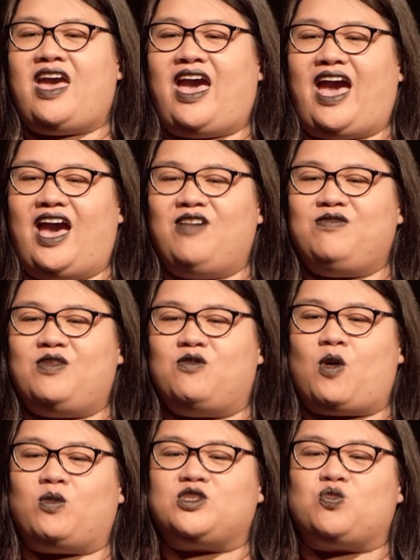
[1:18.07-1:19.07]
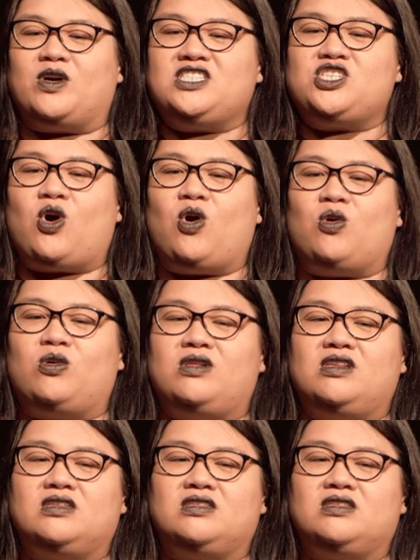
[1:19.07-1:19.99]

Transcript: half of what was once whole.